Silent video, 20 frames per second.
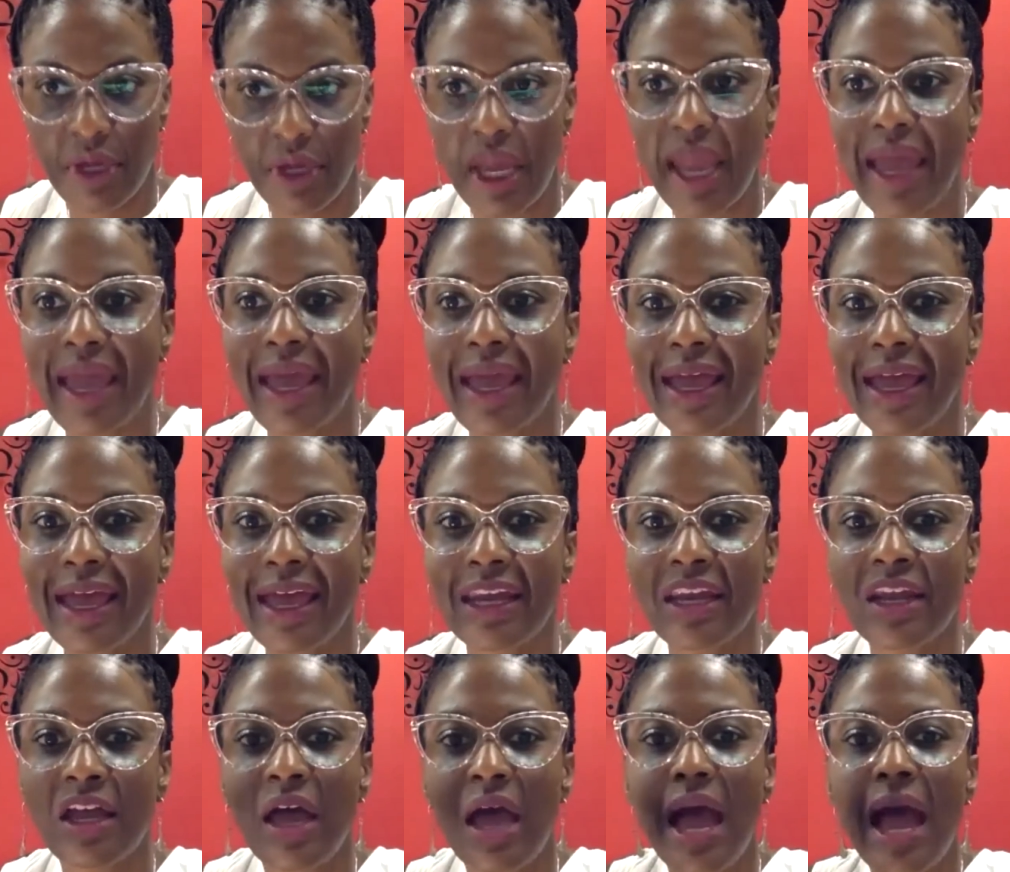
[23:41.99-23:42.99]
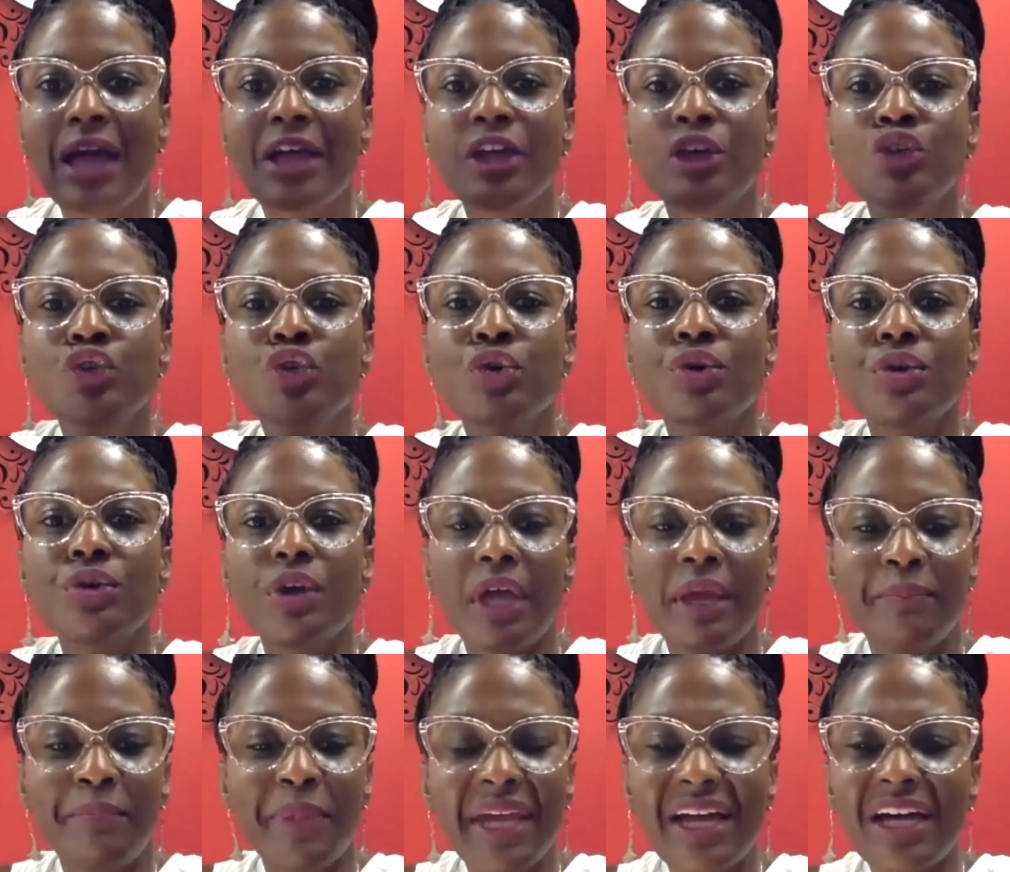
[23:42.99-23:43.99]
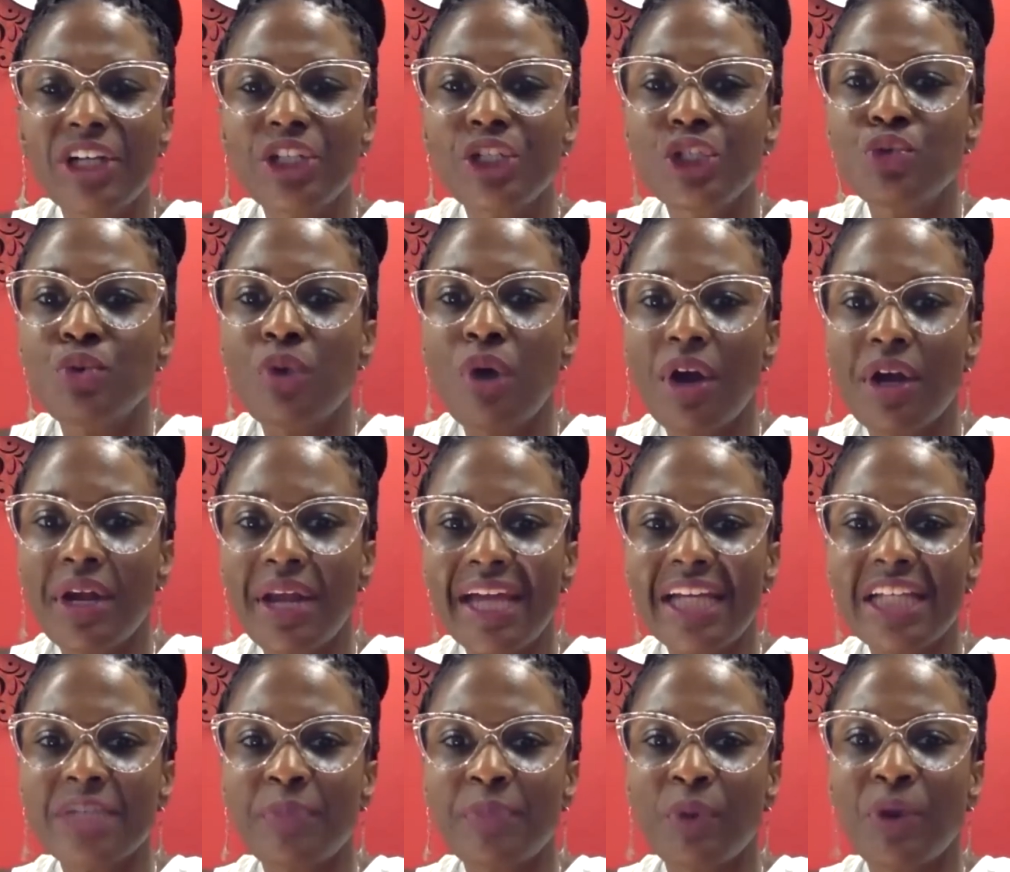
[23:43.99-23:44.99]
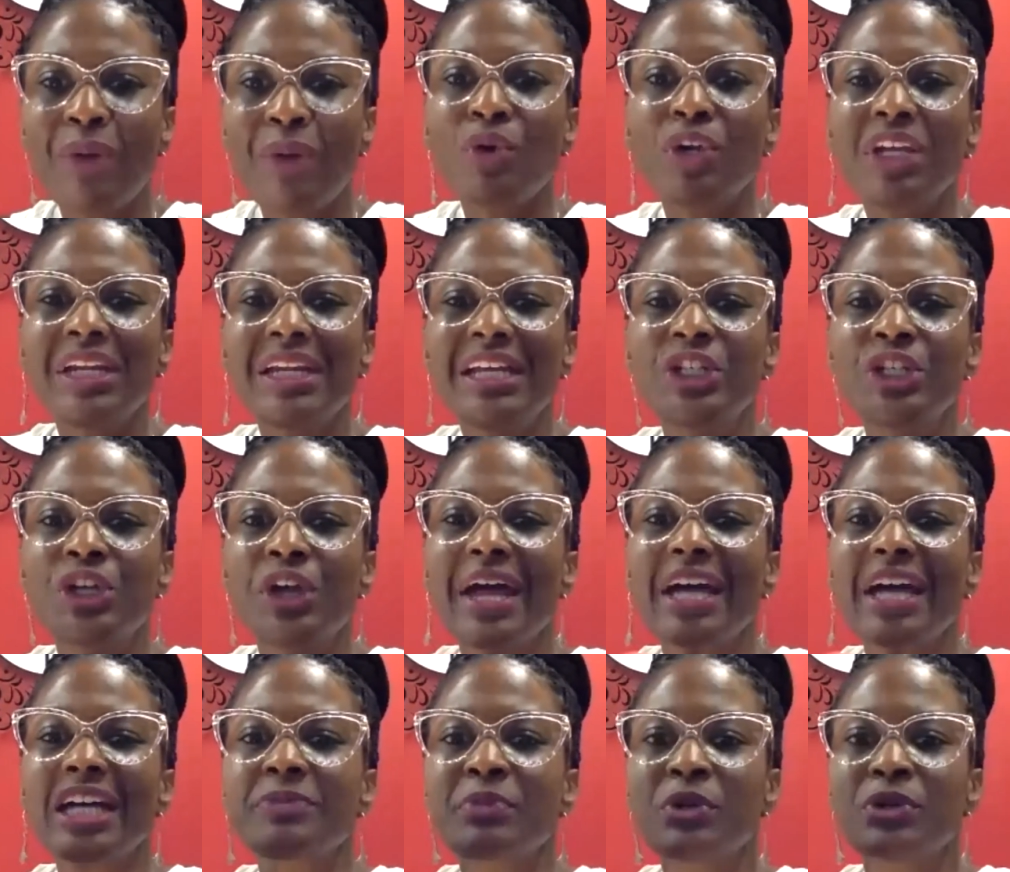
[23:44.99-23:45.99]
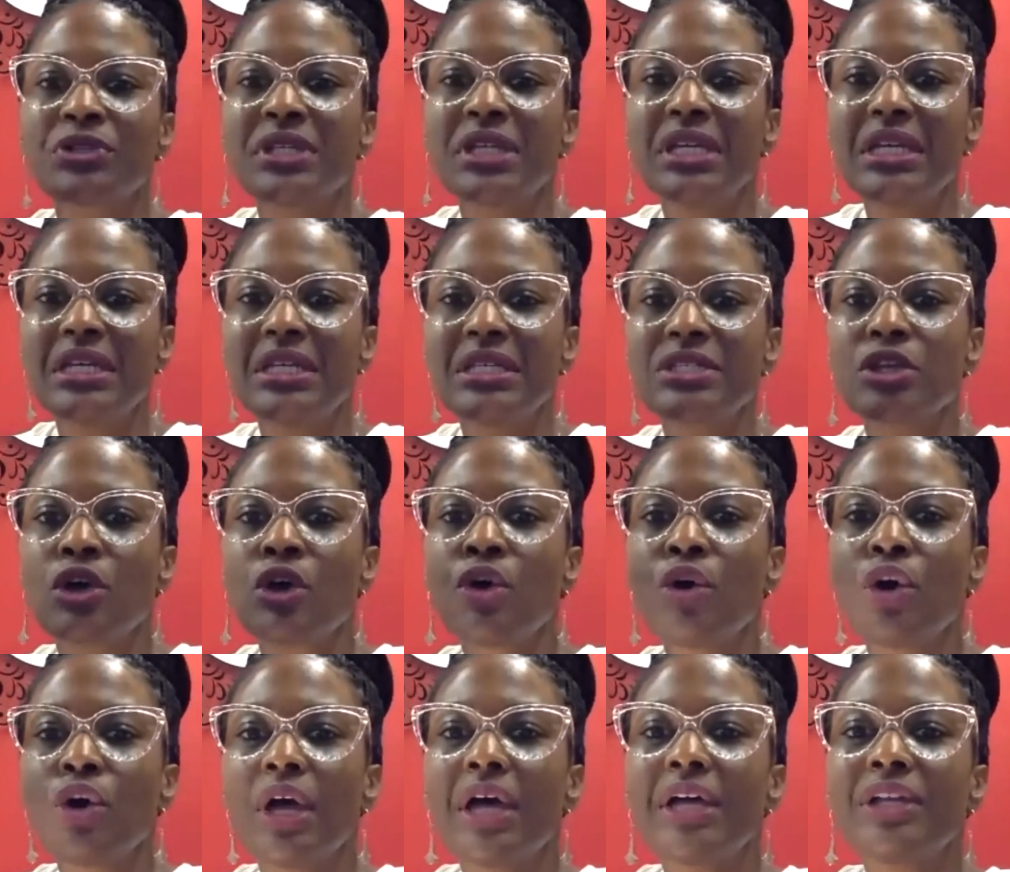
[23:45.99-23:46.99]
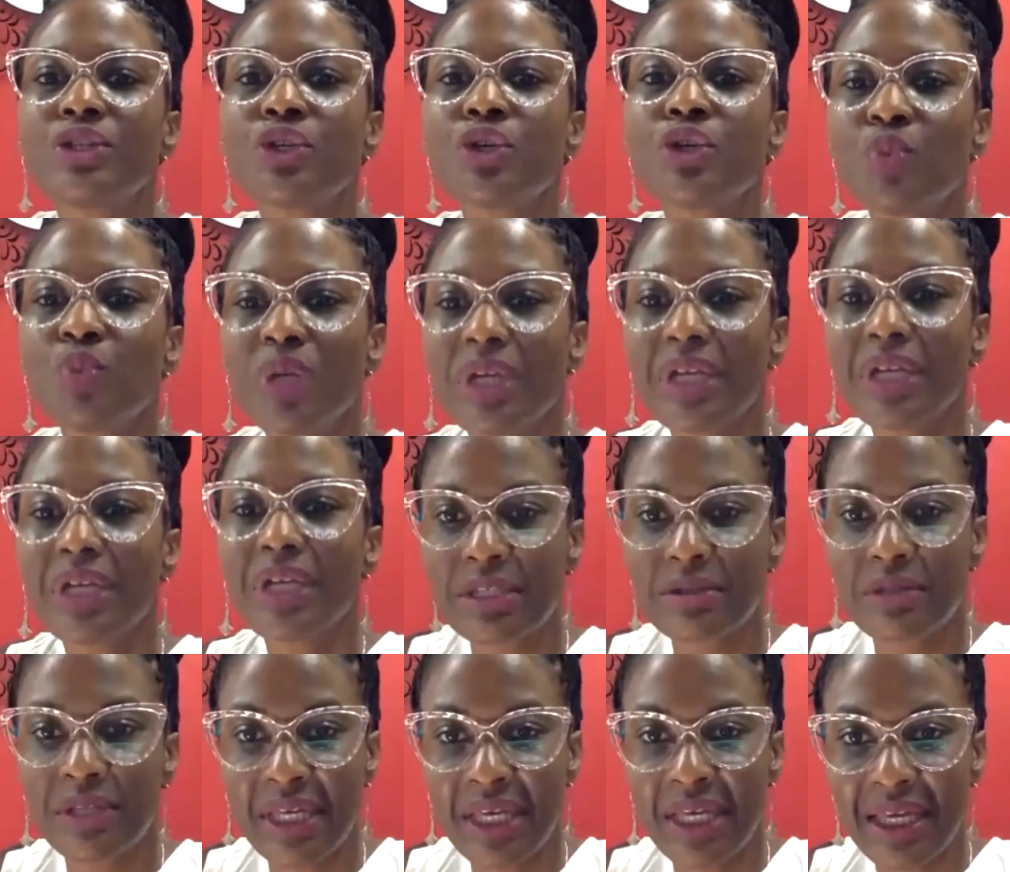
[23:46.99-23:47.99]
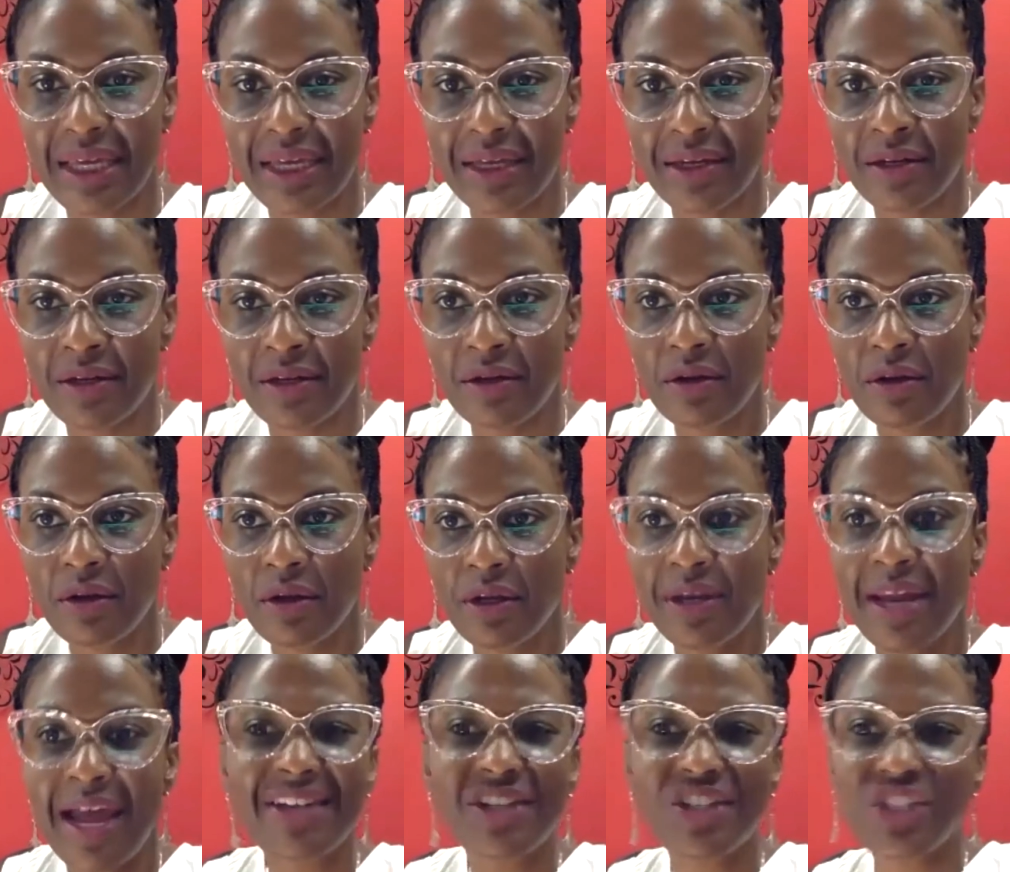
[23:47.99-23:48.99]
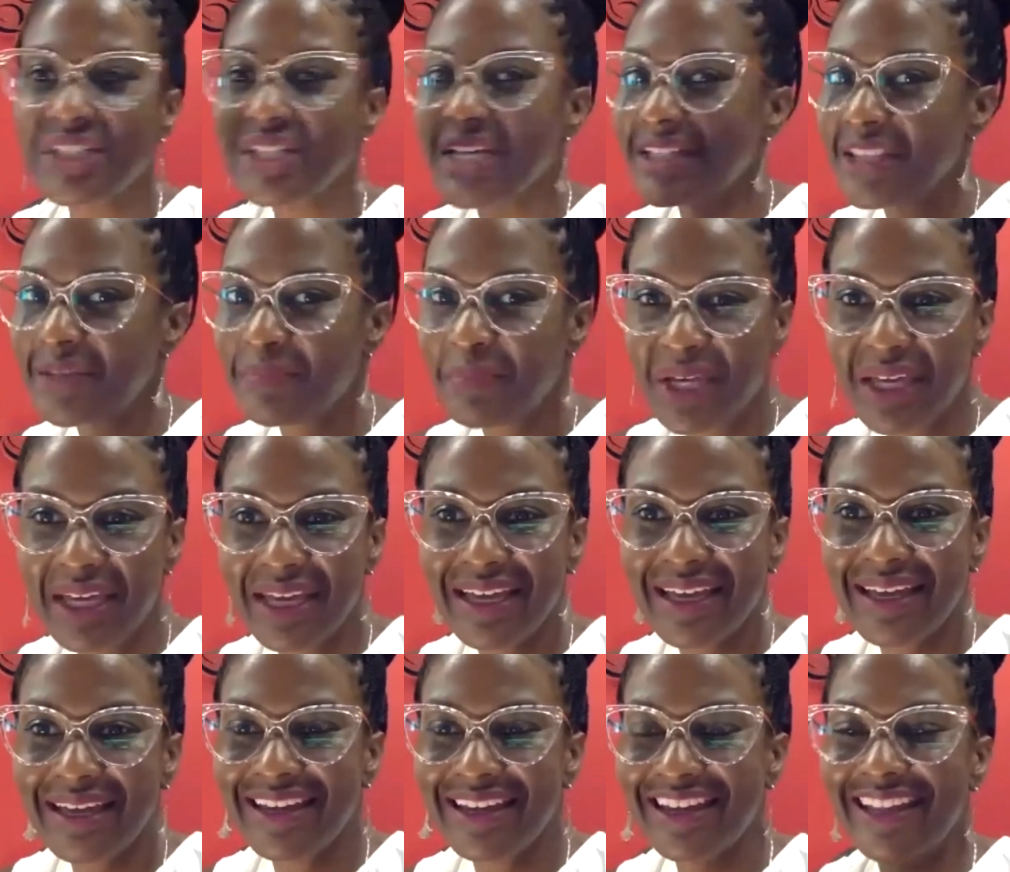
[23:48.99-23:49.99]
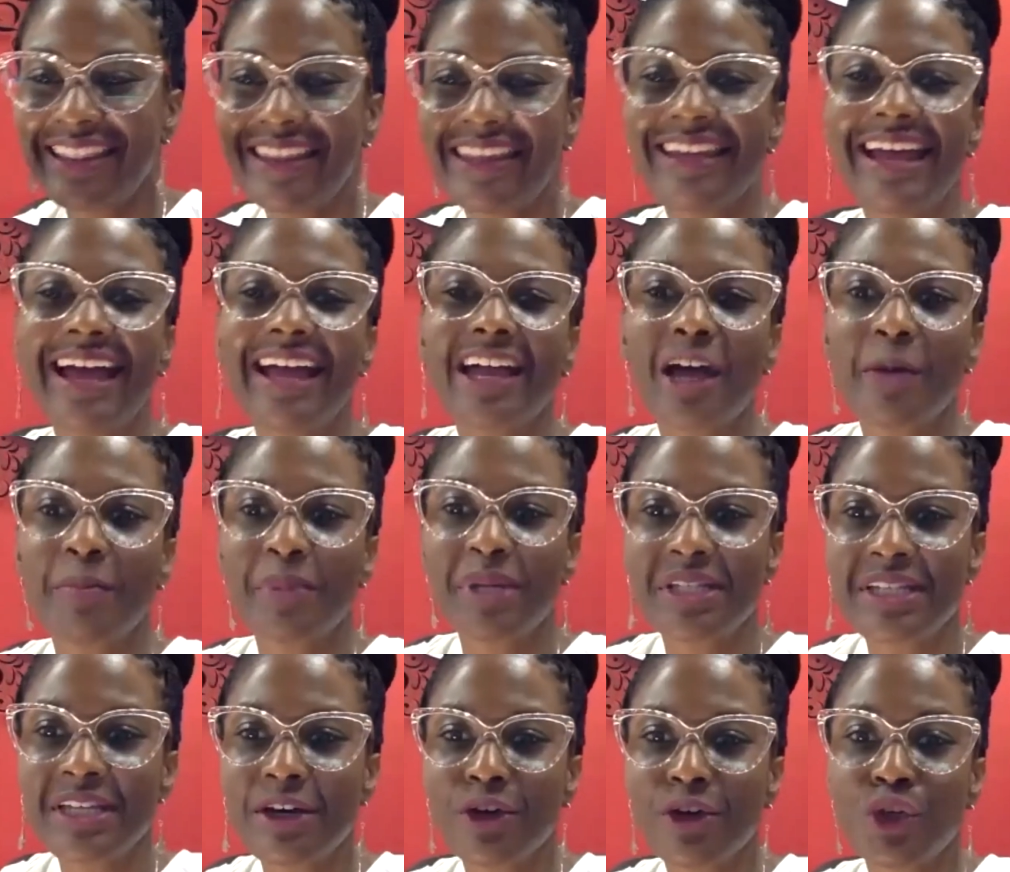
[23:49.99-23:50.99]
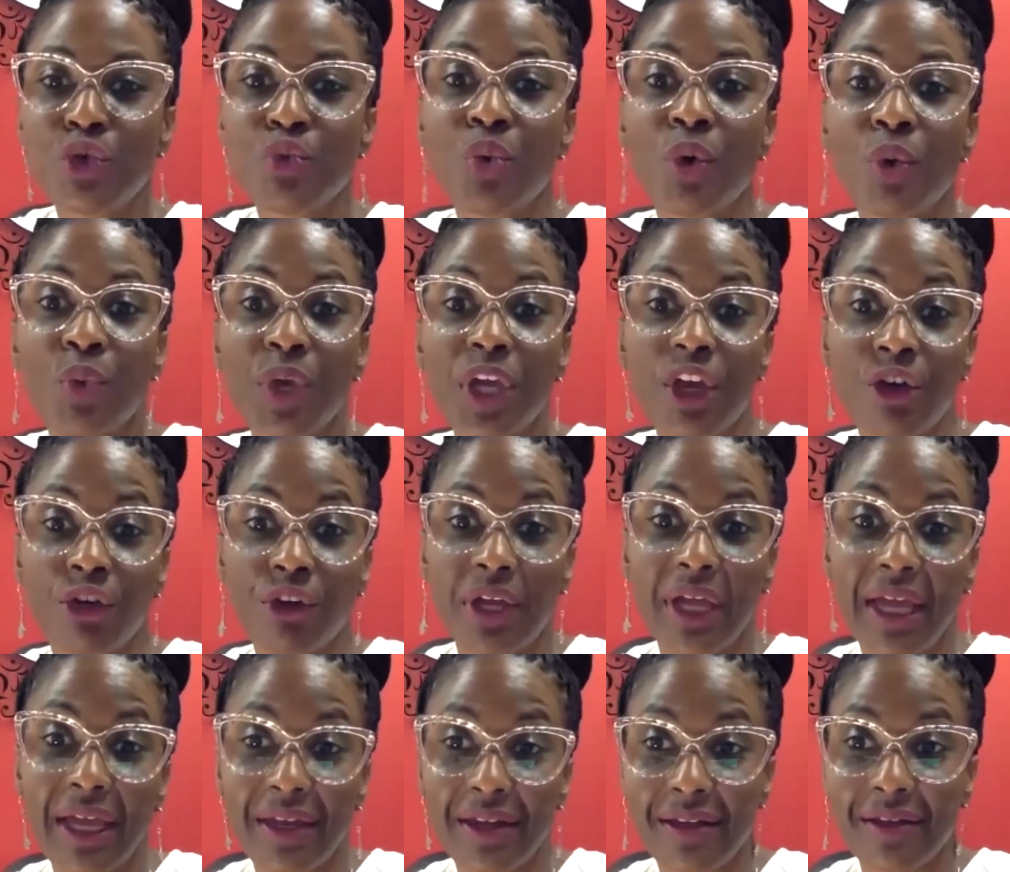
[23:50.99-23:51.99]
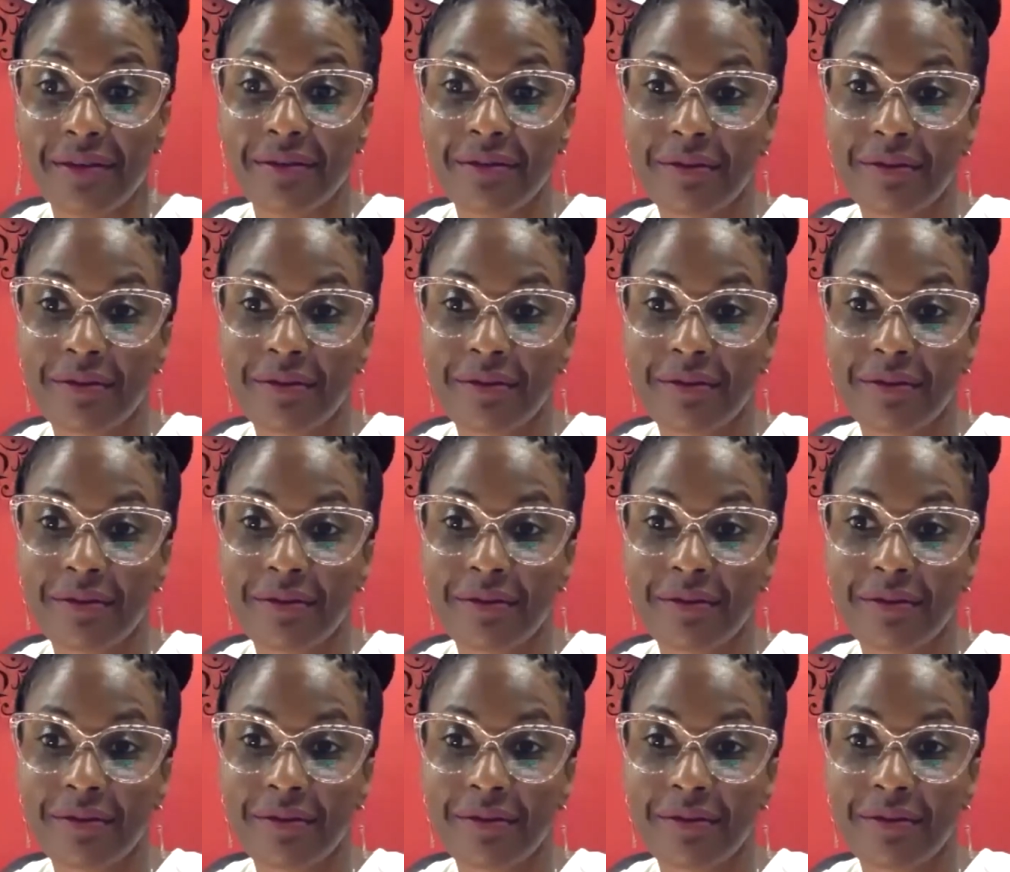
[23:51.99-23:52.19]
and because you are an expert, I'm going to need your expertise until we get to the end, not just at the beginning and then I come and tell you what we created,